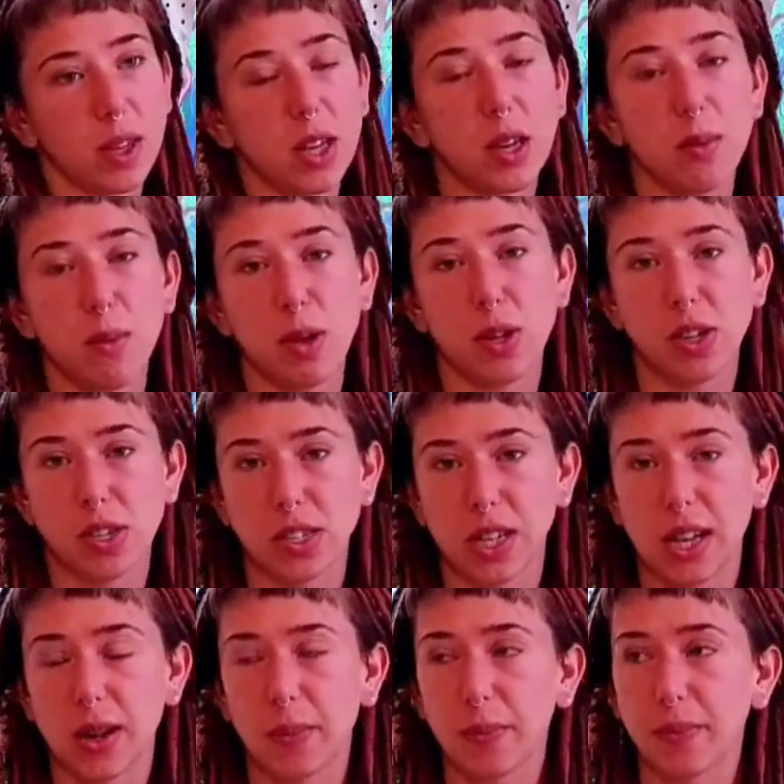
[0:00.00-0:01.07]

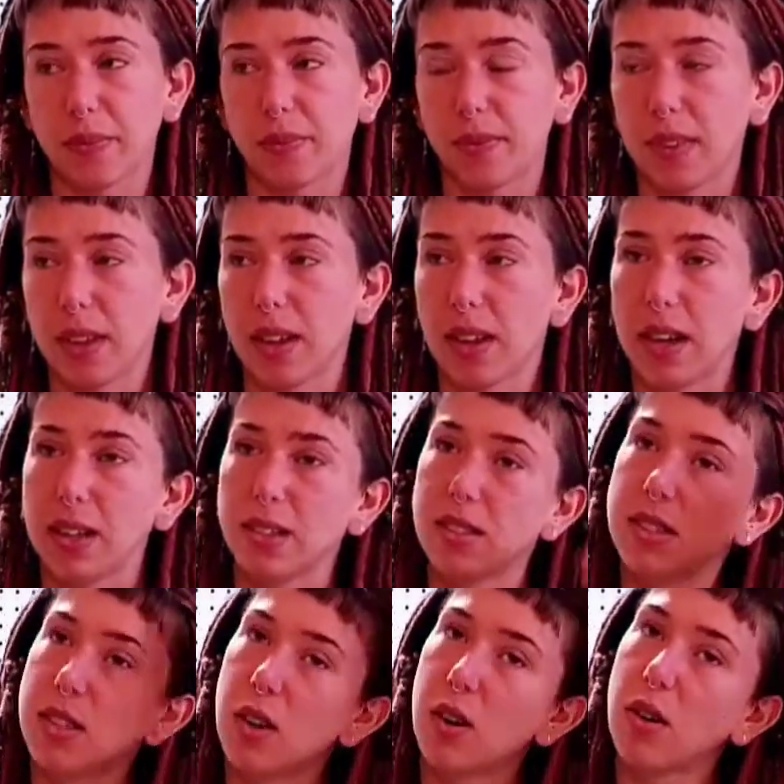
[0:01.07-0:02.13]
community. And
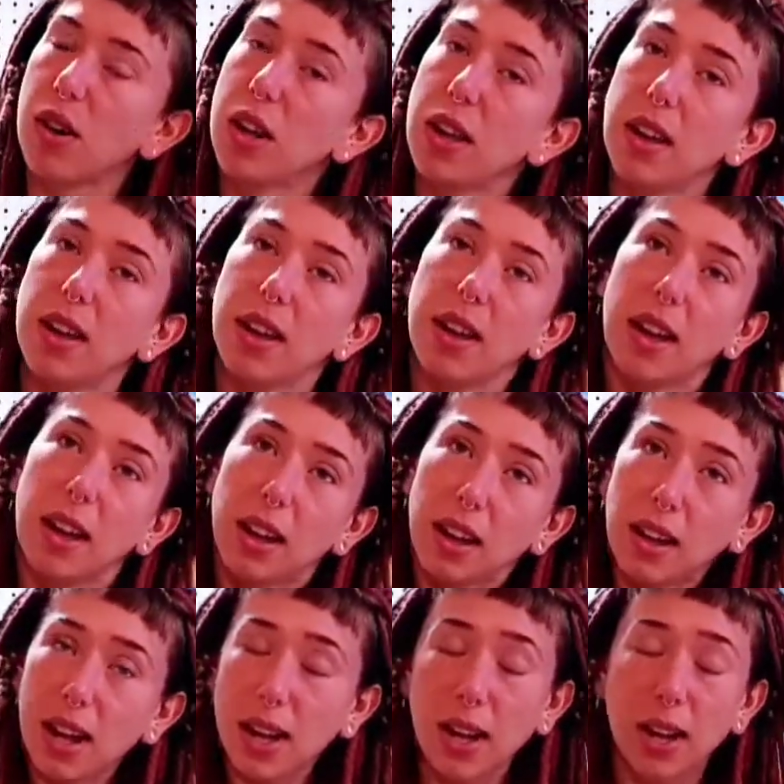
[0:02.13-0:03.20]
so,
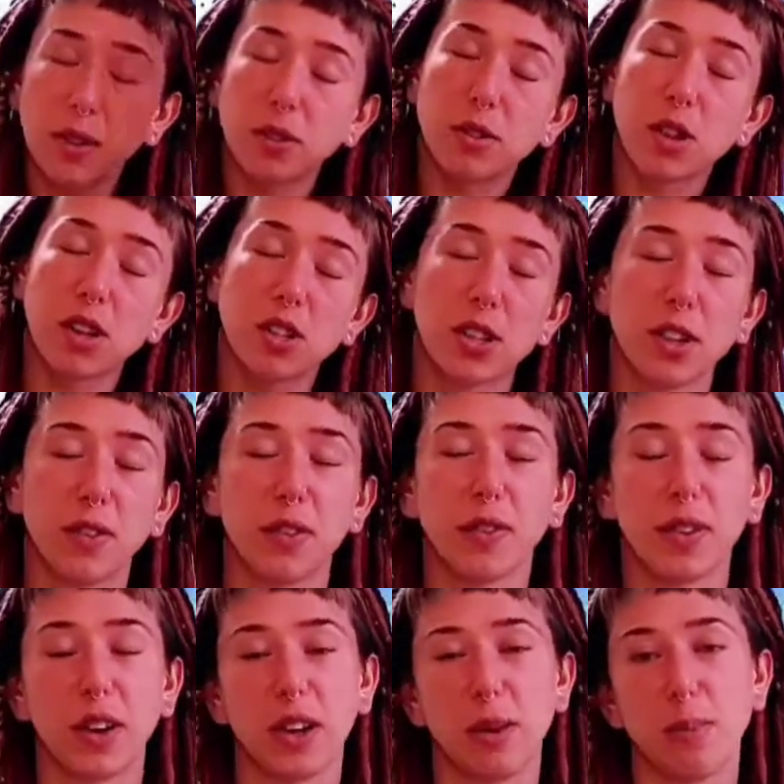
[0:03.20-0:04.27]
and Josh and I feel
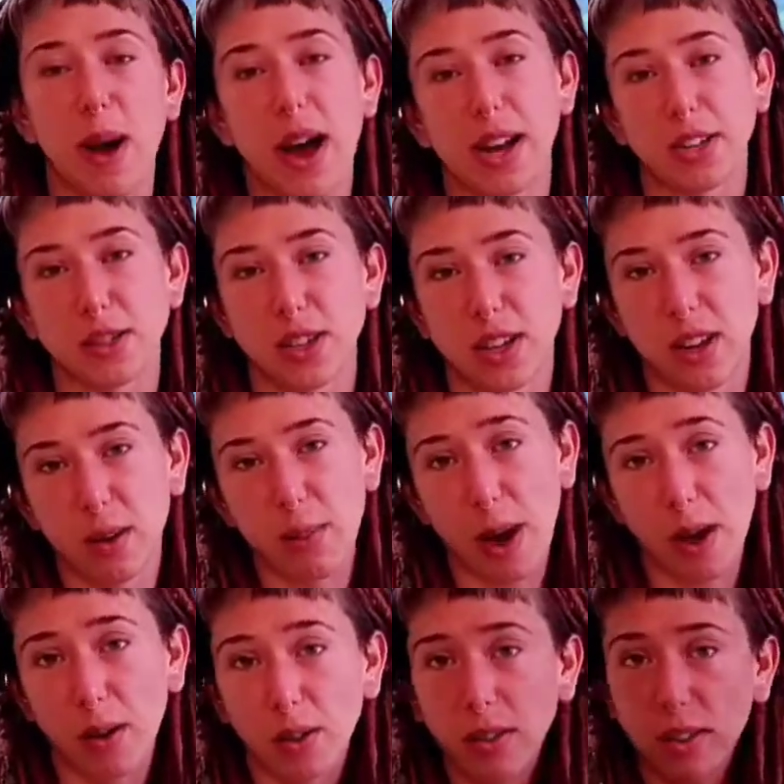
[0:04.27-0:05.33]
very passionate
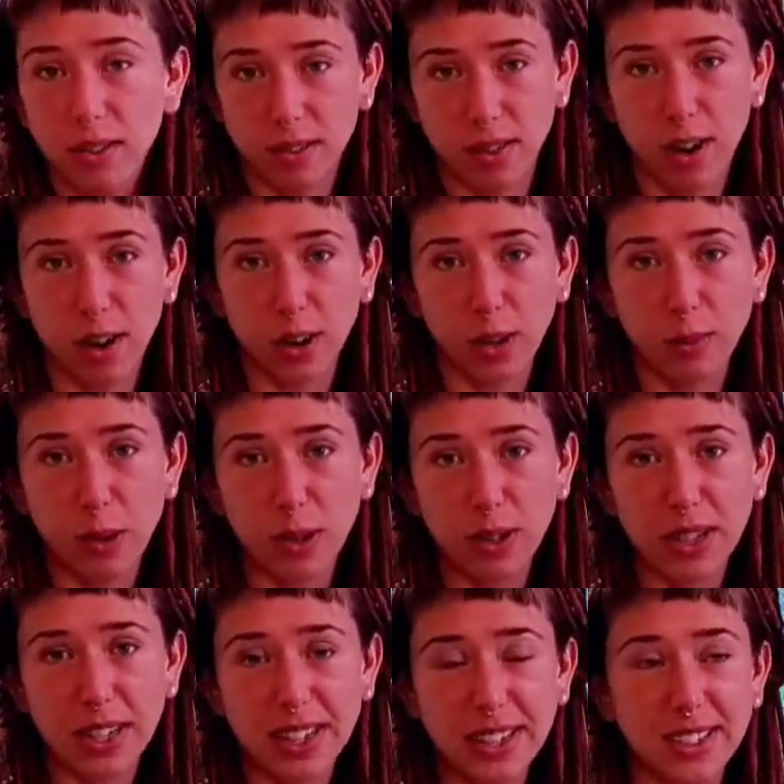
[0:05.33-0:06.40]
about our
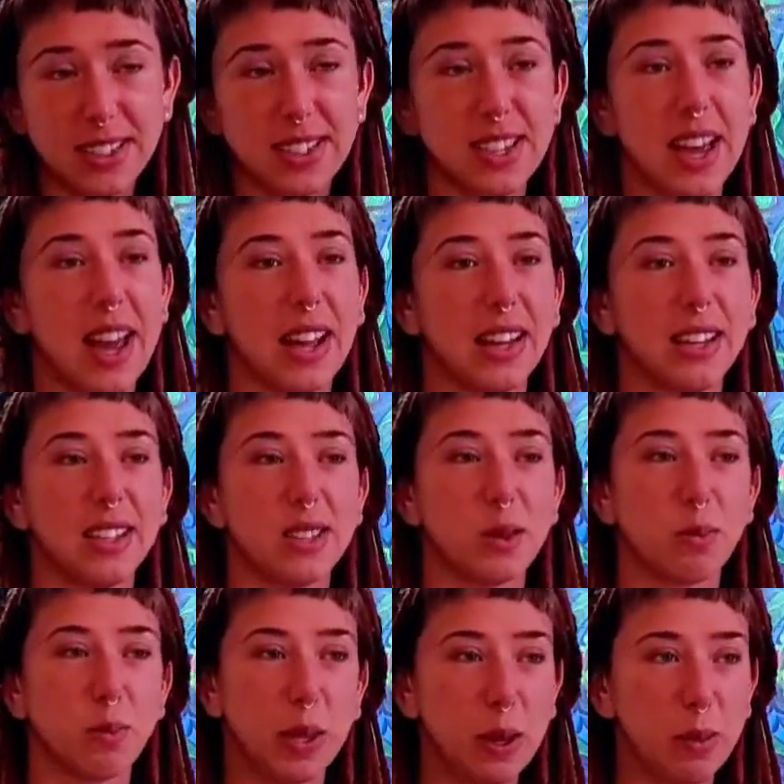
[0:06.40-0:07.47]
communities and
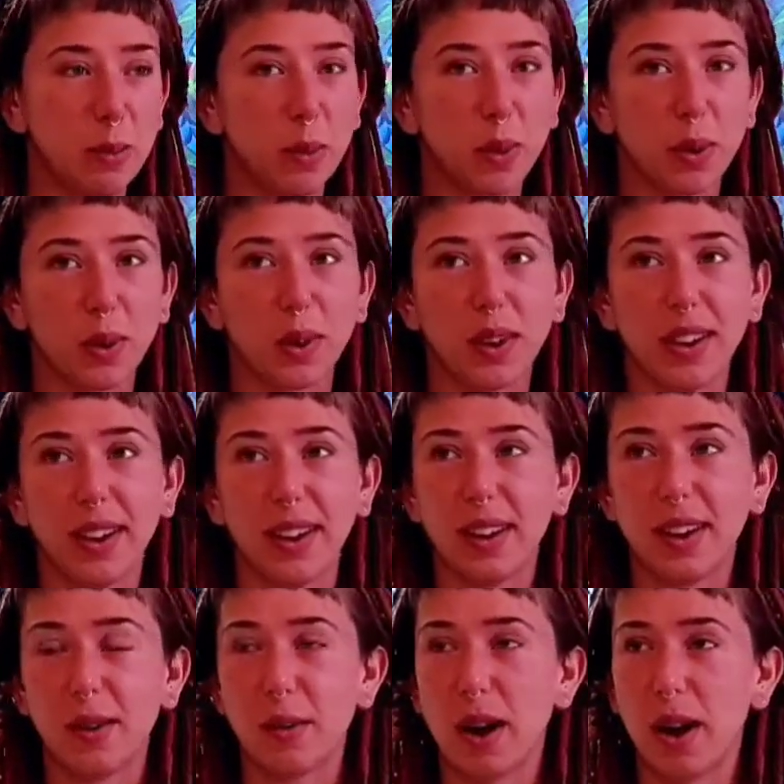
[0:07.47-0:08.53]
people
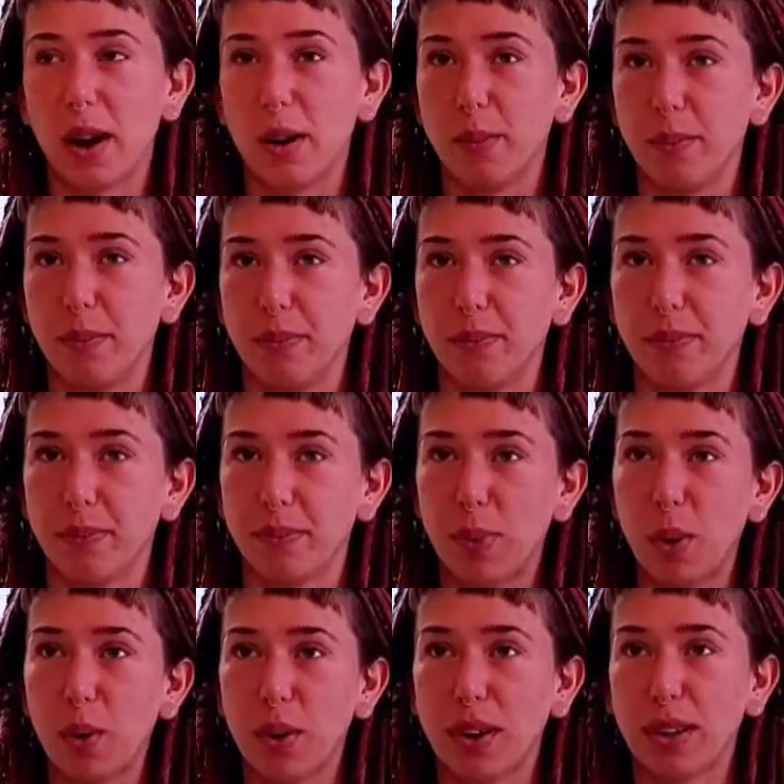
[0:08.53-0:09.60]

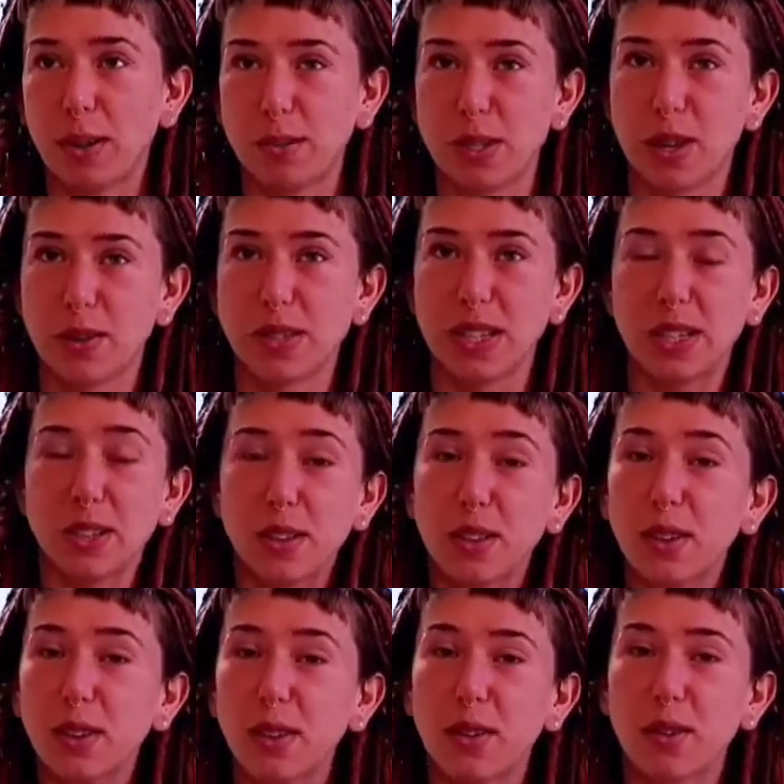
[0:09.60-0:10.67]
pouring themselves into
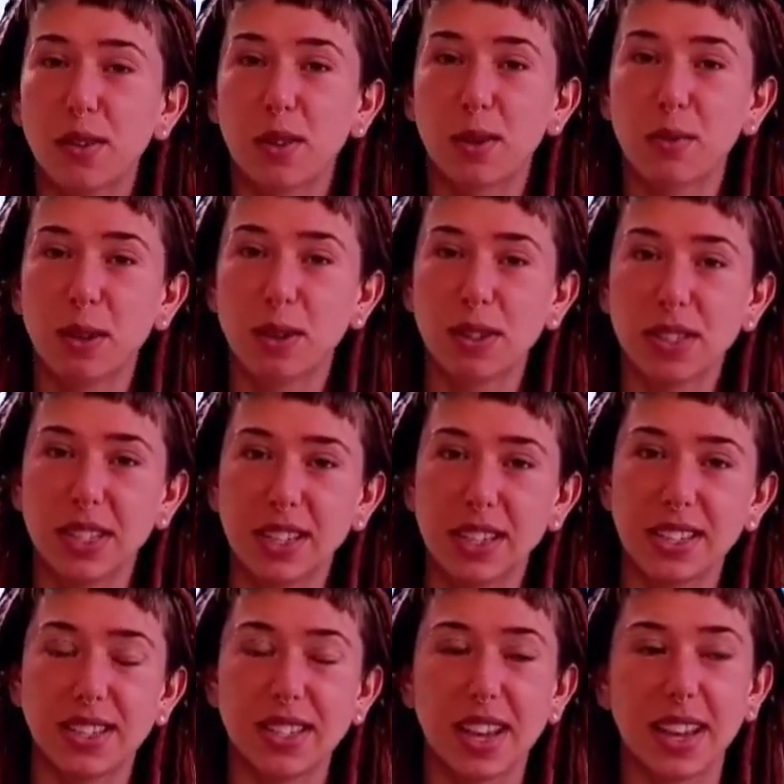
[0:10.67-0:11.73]
their local
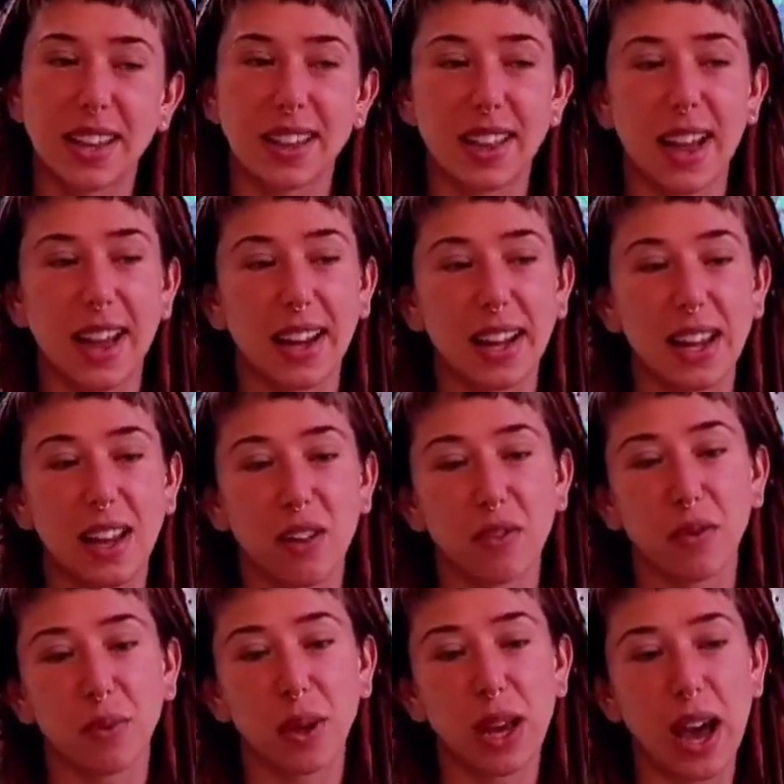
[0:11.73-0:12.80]
communities, and that
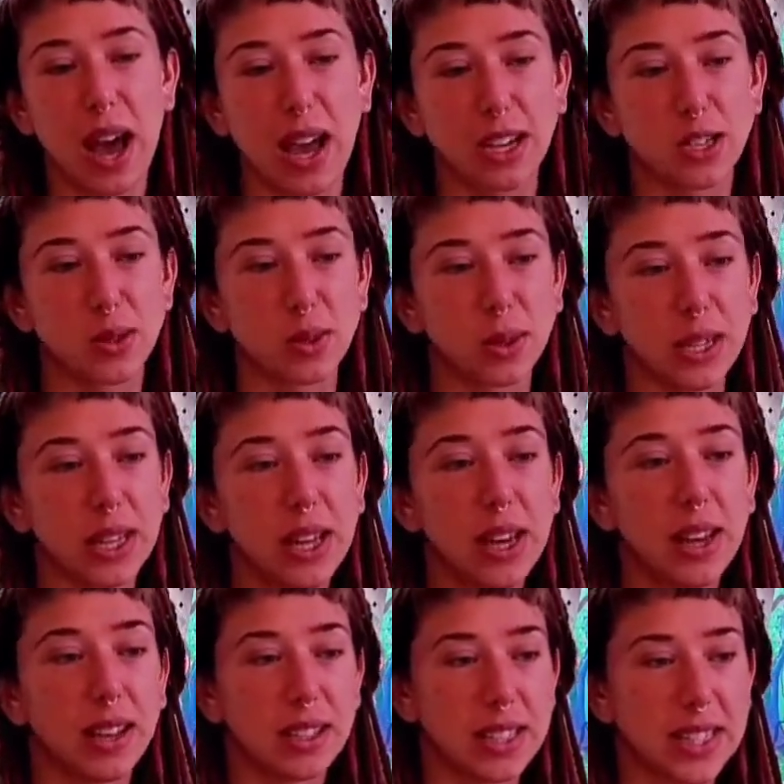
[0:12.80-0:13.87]
if we actually
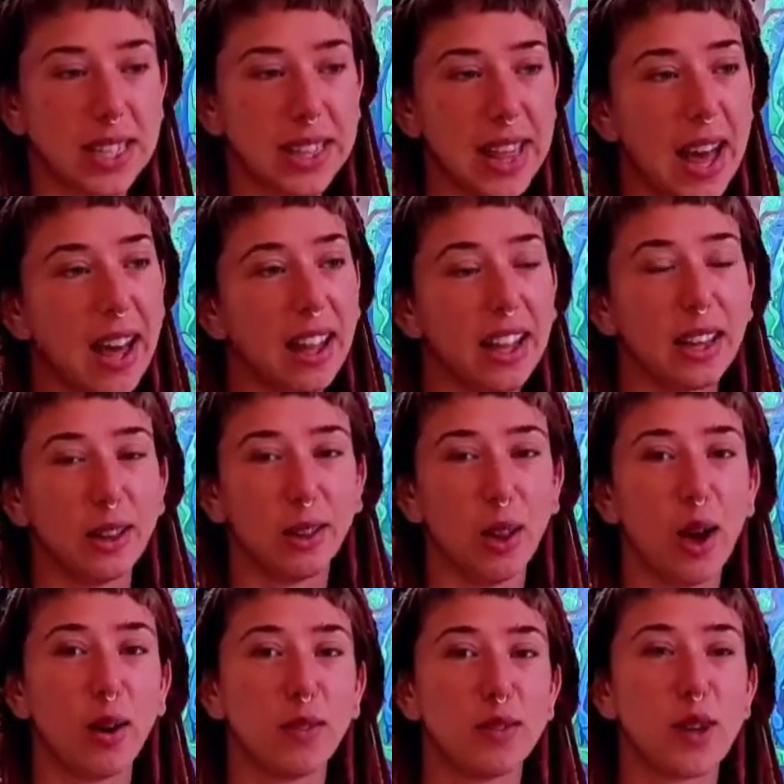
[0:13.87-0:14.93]
did that and
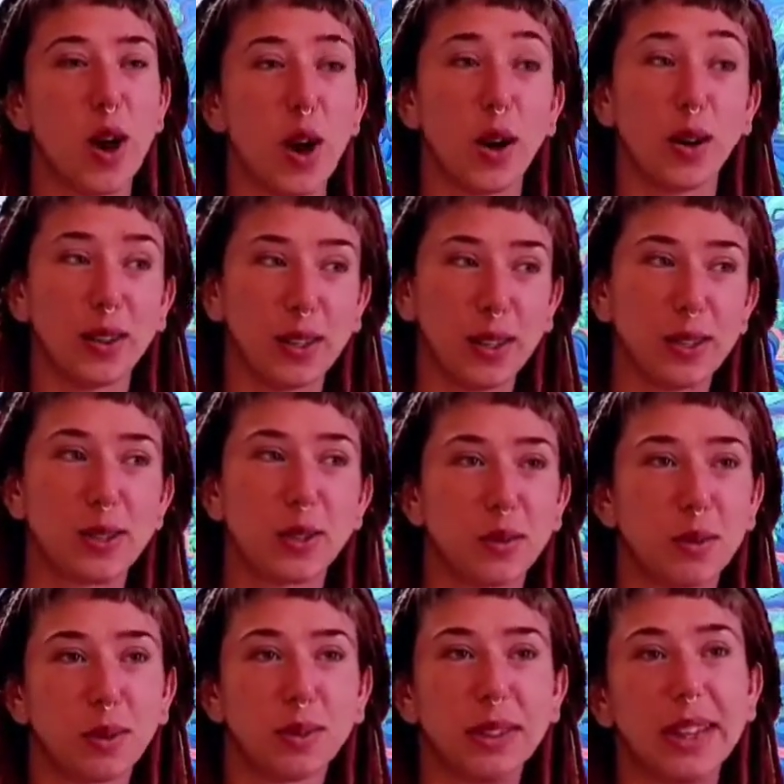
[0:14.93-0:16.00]
loved our
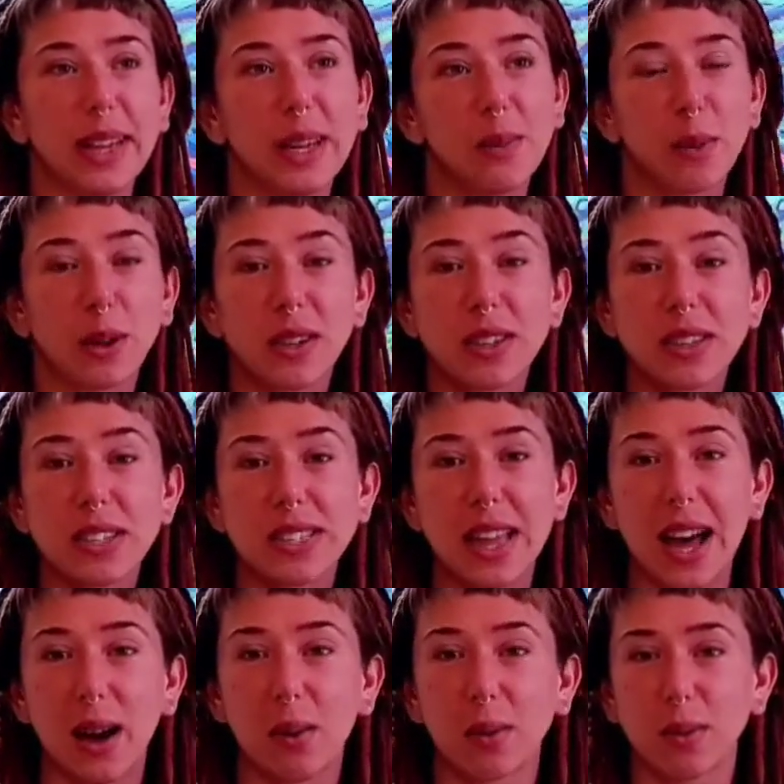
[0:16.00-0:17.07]
literal neighbors,
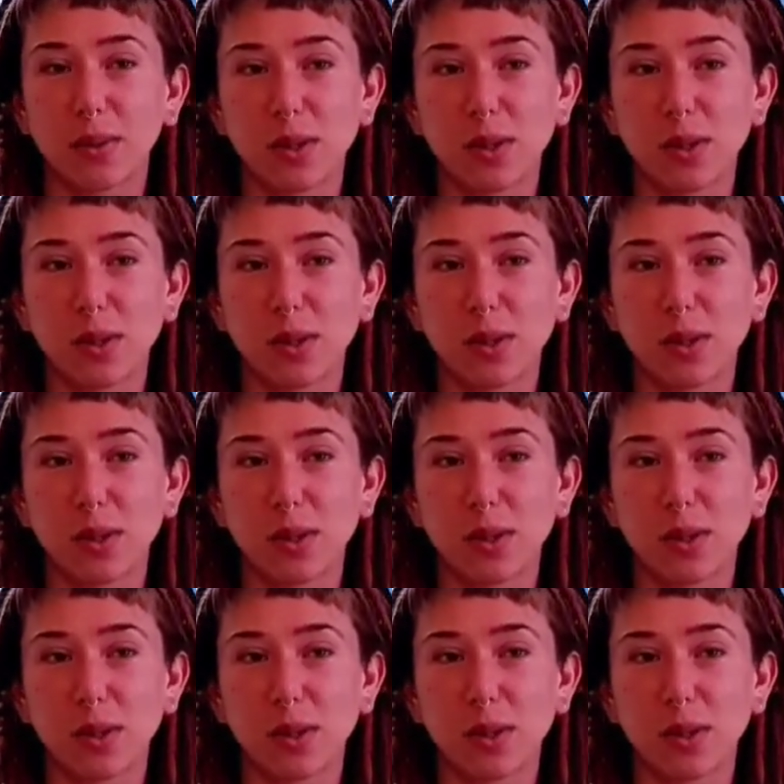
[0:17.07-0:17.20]
that